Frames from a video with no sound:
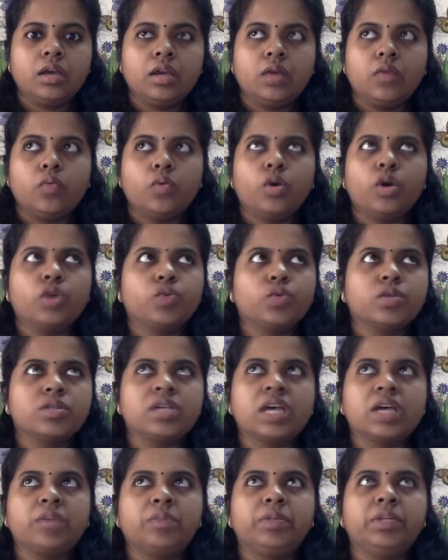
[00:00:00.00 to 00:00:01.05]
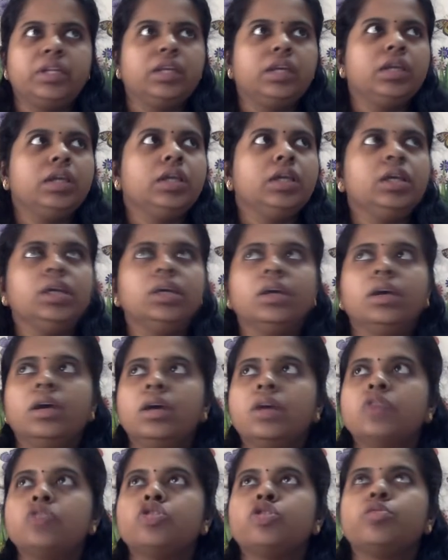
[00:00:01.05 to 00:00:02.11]
What was happening?
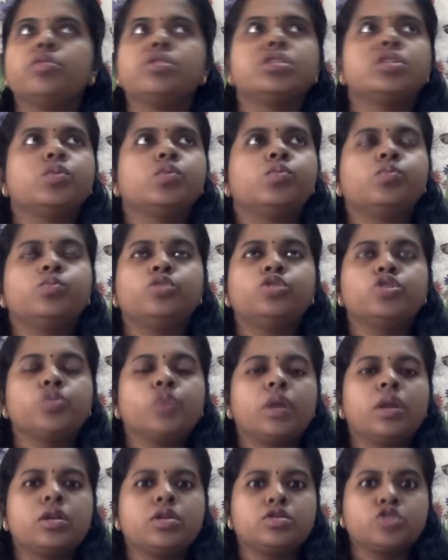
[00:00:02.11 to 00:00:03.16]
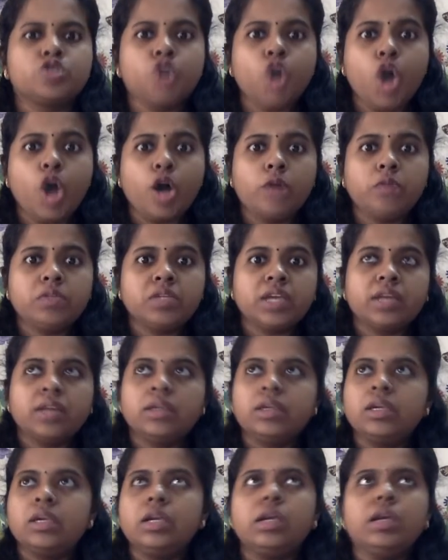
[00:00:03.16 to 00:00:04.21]
So Mr. Muchwalla stopped, and
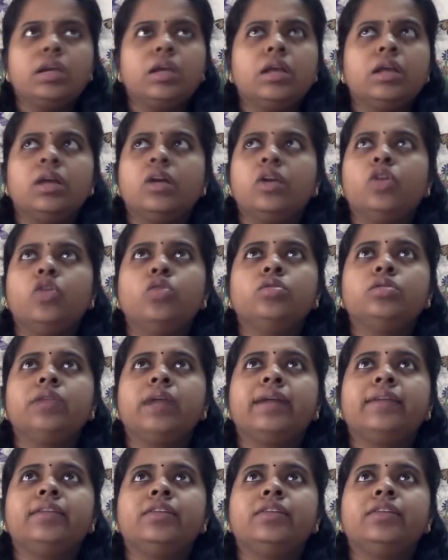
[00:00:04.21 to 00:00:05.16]
he looked at the